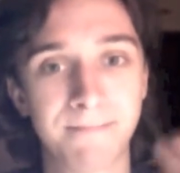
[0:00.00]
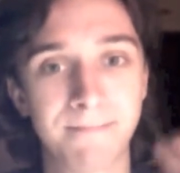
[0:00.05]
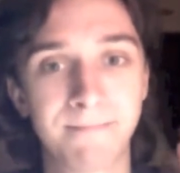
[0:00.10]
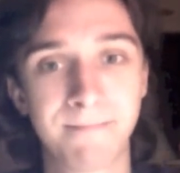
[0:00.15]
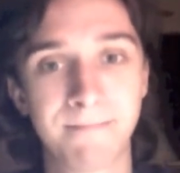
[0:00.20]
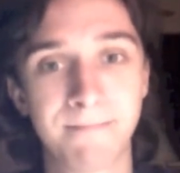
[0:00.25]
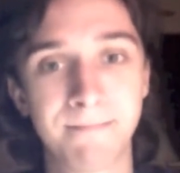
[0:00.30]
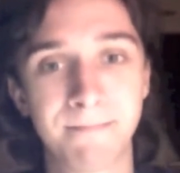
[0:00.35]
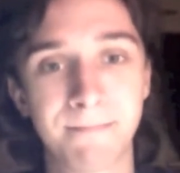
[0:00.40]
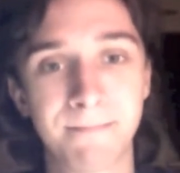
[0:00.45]

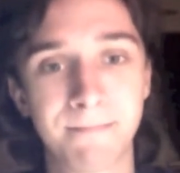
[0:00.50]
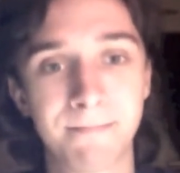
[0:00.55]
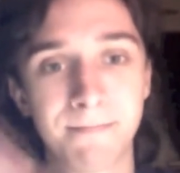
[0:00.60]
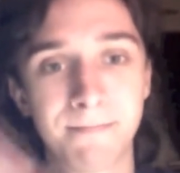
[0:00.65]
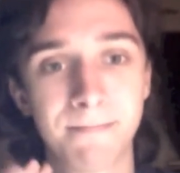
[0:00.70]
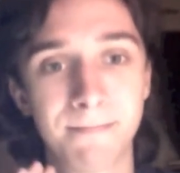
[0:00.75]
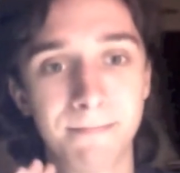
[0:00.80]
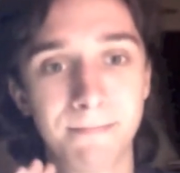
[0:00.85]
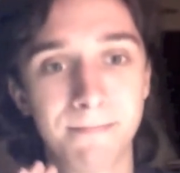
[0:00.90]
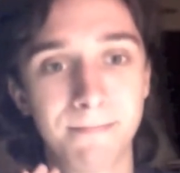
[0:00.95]

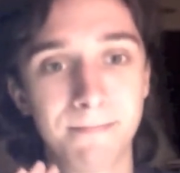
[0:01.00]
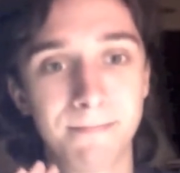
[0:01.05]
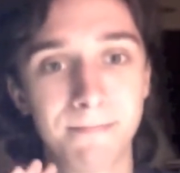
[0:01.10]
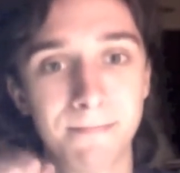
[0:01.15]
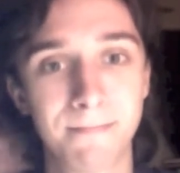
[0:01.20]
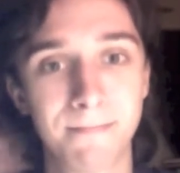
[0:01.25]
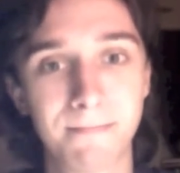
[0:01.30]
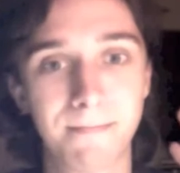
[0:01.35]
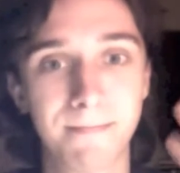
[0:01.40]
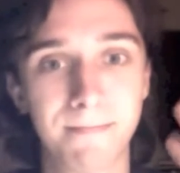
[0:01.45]

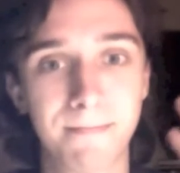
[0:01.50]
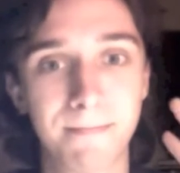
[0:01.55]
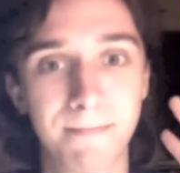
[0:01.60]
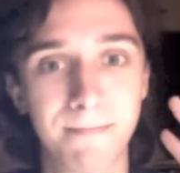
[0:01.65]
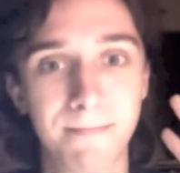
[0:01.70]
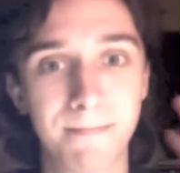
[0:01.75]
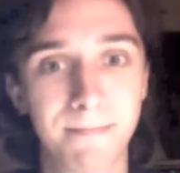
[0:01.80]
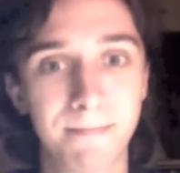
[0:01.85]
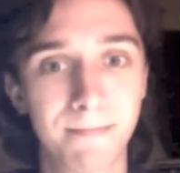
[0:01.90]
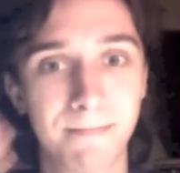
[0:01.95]

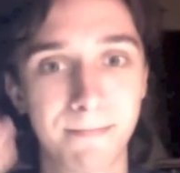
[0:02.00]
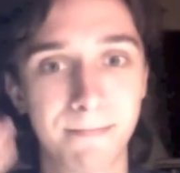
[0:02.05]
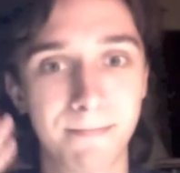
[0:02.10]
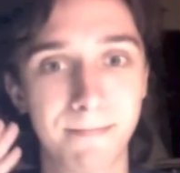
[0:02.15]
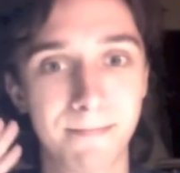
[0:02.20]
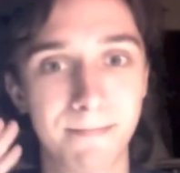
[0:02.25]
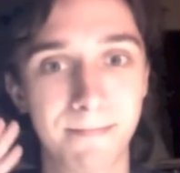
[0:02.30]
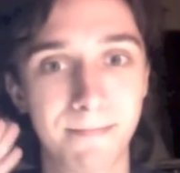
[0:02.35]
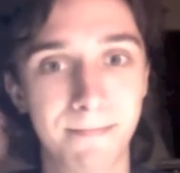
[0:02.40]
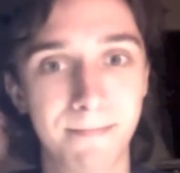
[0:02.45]

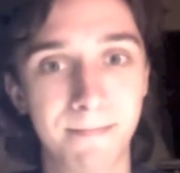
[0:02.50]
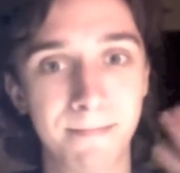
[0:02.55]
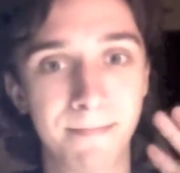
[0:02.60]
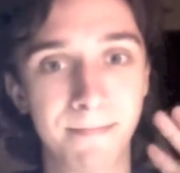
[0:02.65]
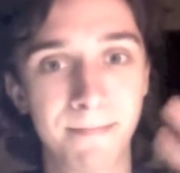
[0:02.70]
Nobody speaks.